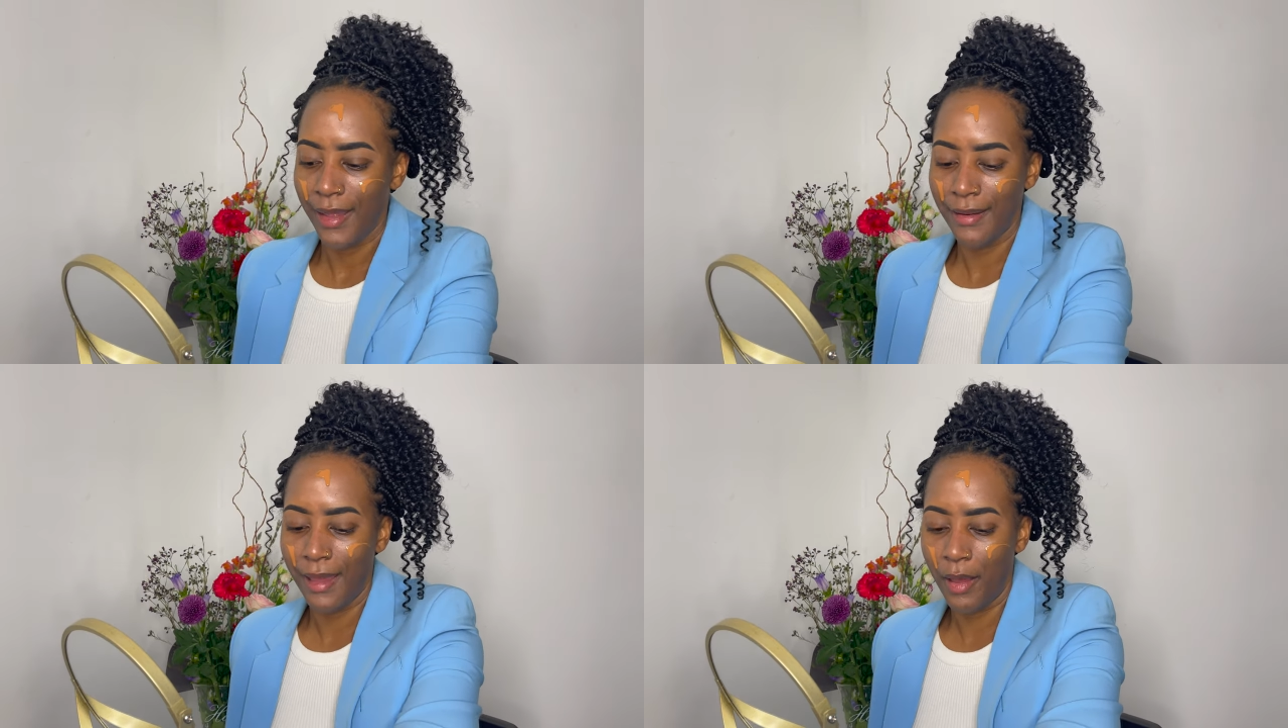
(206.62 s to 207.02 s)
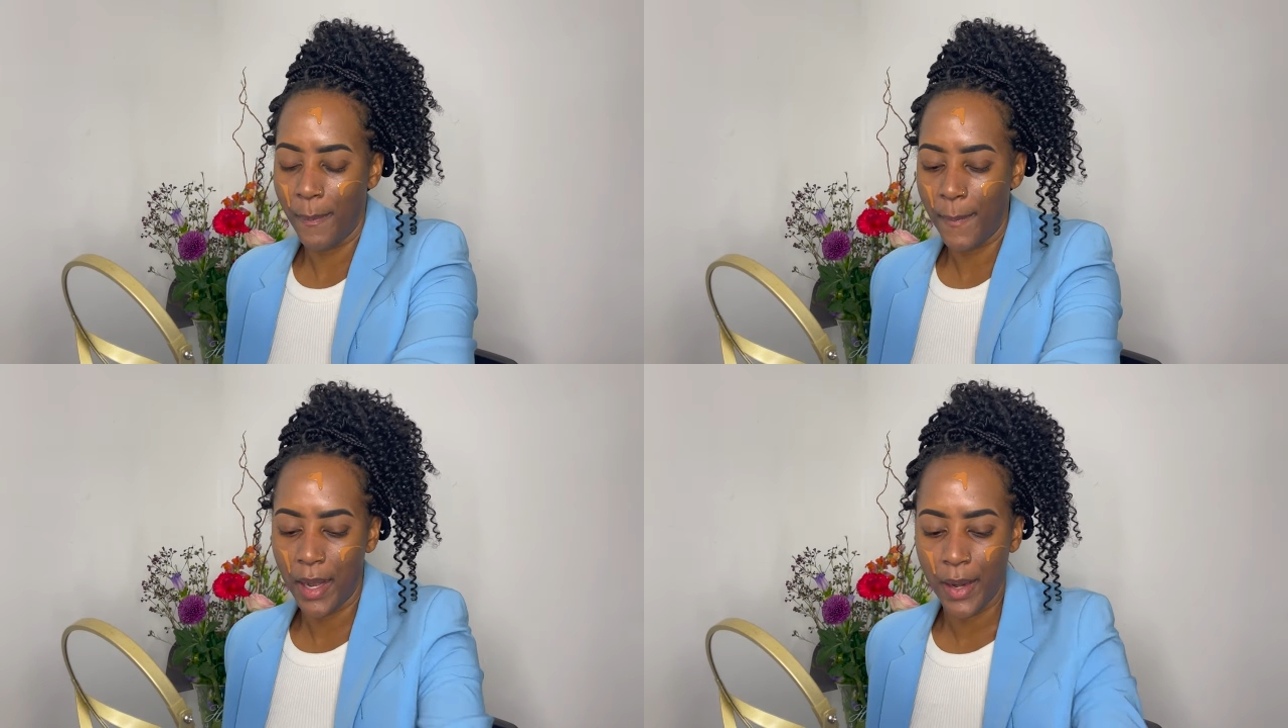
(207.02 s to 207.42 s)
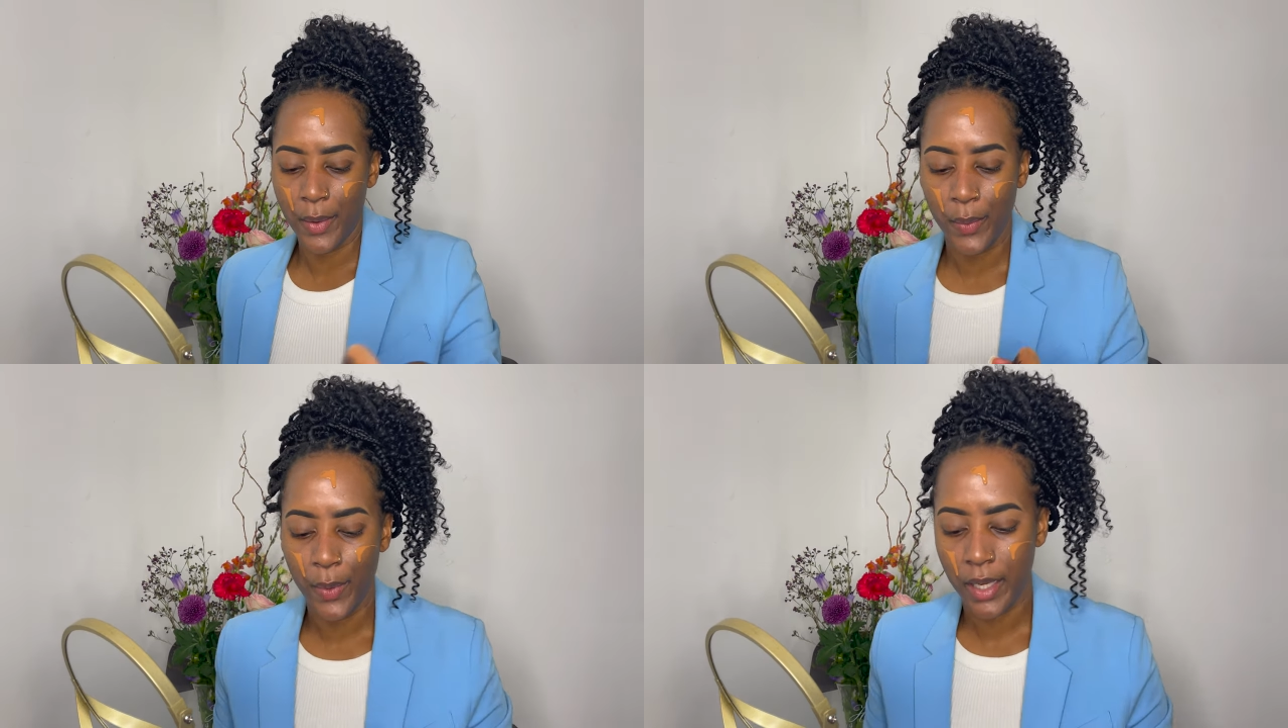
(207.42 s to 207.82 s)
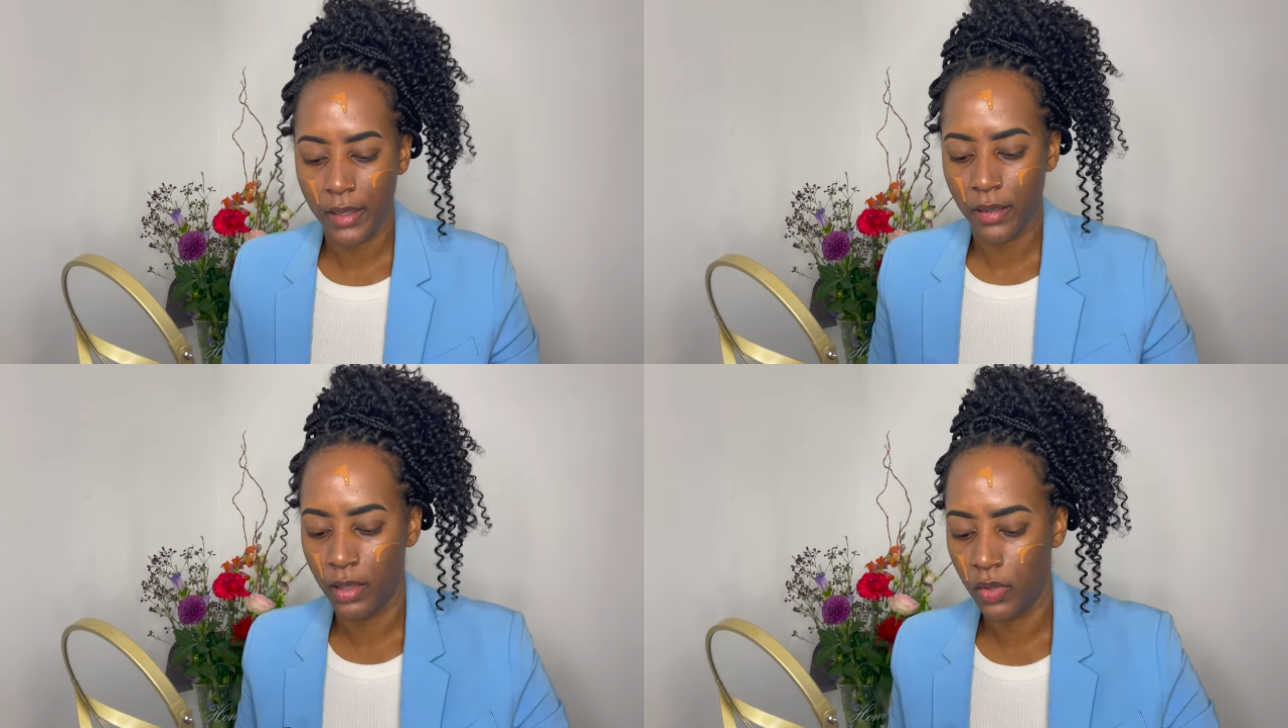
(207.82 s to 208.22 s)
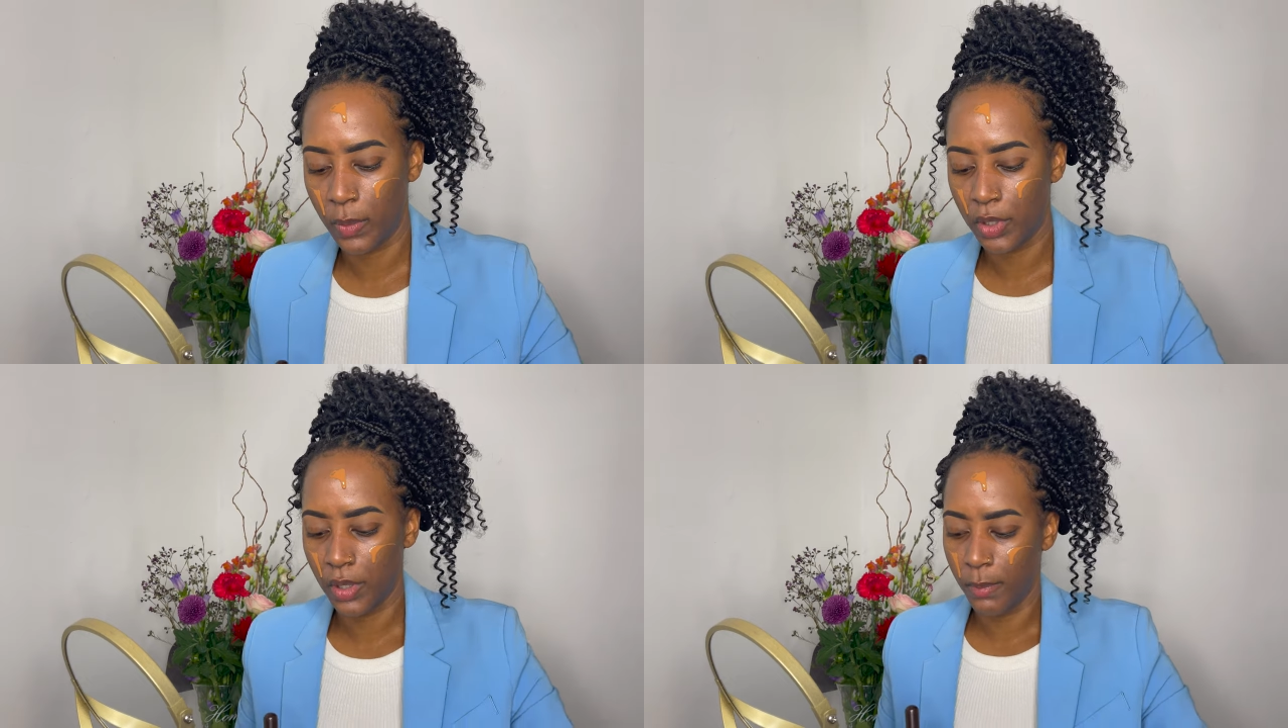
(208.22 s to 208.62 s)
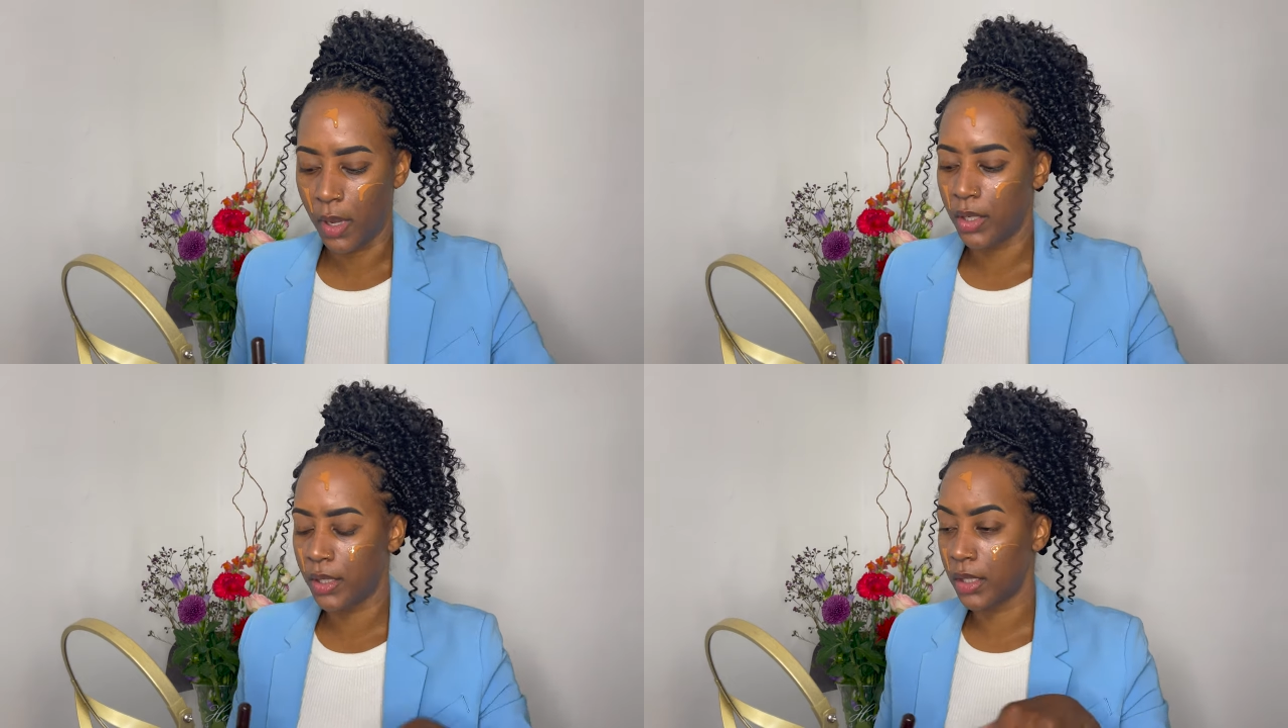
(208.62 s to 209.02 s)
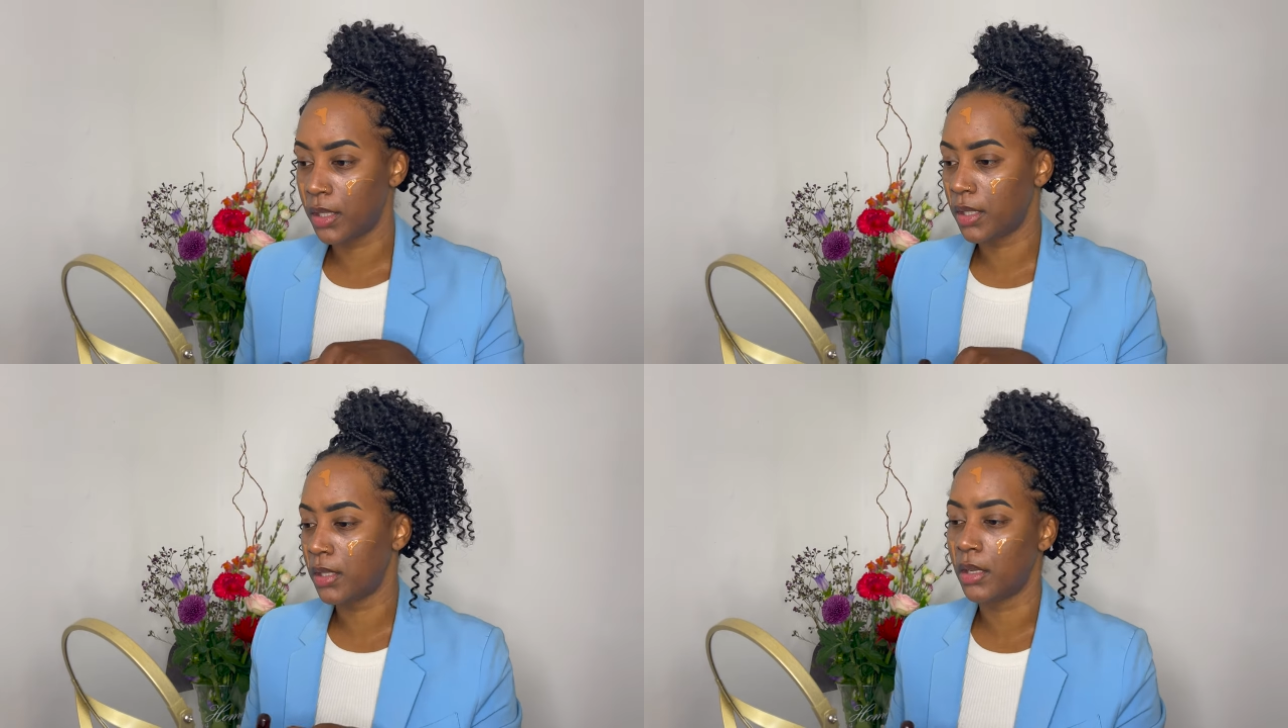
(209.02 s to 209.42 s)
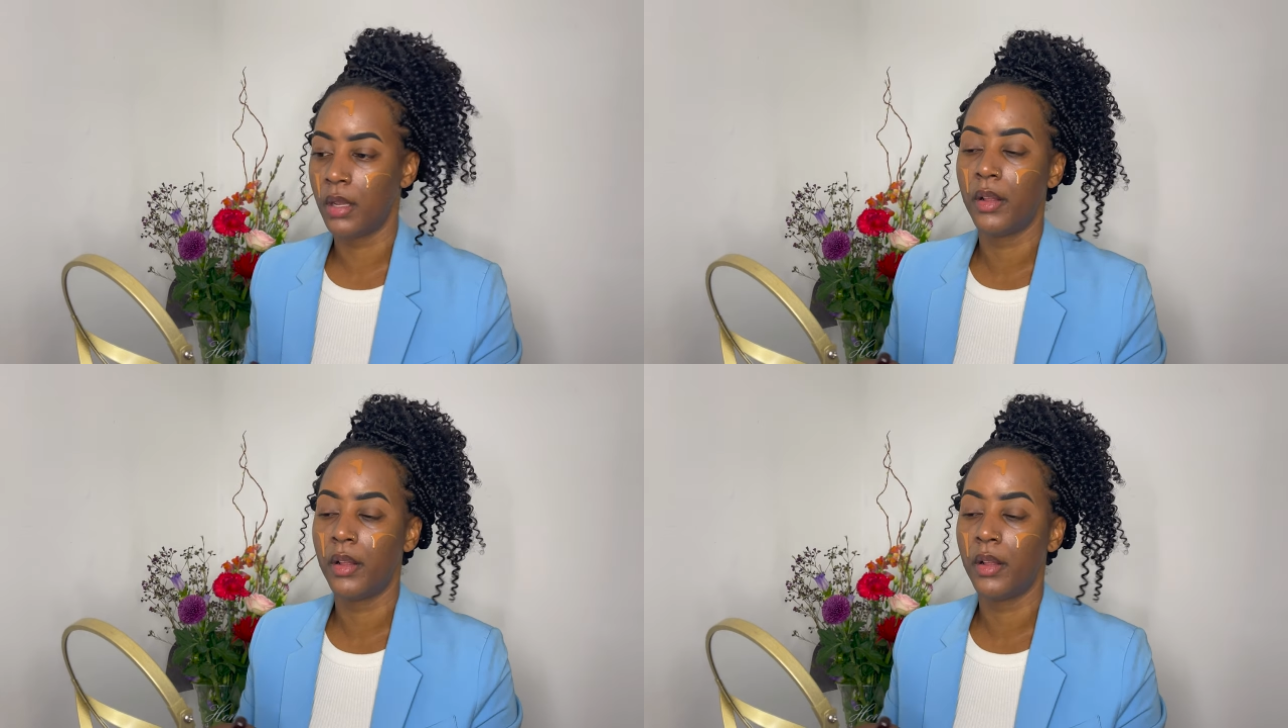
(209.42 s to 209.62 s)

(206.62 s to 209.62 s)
Down below in the description box.